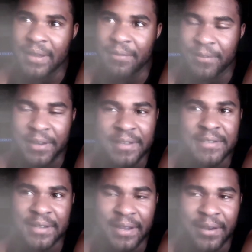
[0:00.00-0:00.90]
I feel like
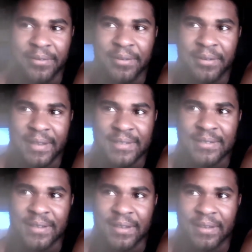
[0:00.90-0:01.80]
he's a character
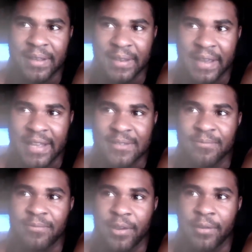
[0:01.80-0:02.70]
that's that gets
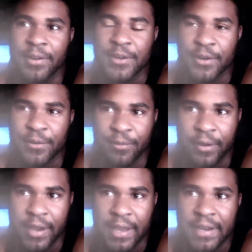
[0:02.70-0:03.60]
very annoyed
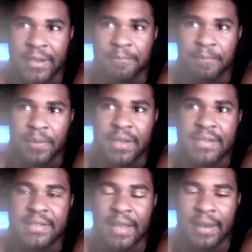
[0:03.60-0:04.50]
for any
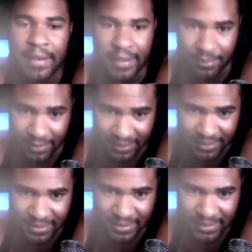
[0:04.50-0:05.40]

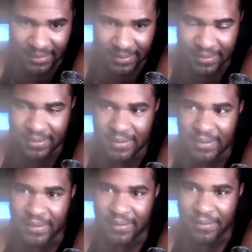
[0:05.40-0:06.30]
dilemmas,
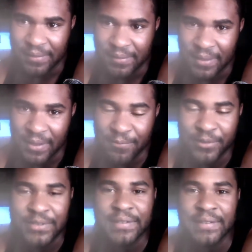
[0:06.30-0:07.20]

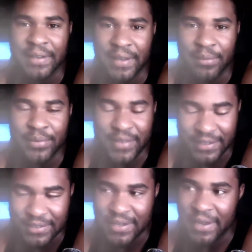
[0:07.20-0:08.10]
unforeseen dilemmas
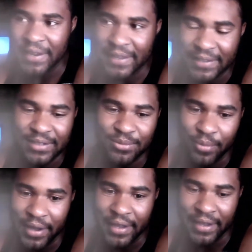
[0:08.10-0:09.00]
that just kind of hits his
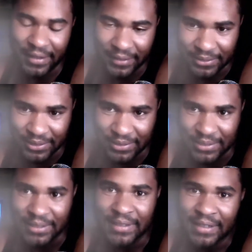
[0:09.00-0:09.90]
way, and he'll
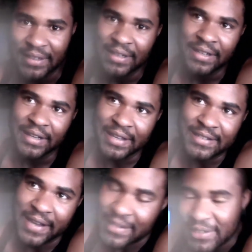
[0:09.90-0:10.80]
just
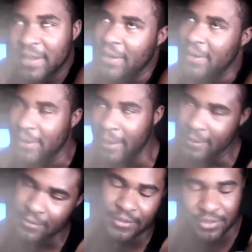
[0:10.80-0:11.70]
gets agitated,
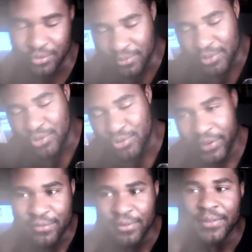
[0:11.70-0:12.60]
like just
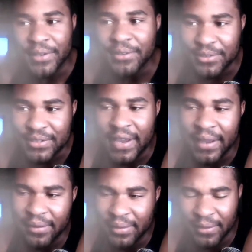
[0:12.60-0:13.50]
stressful, and then he'll just
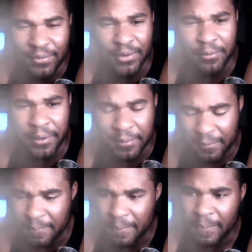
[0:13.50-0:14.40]
handle it, if you know what I mean.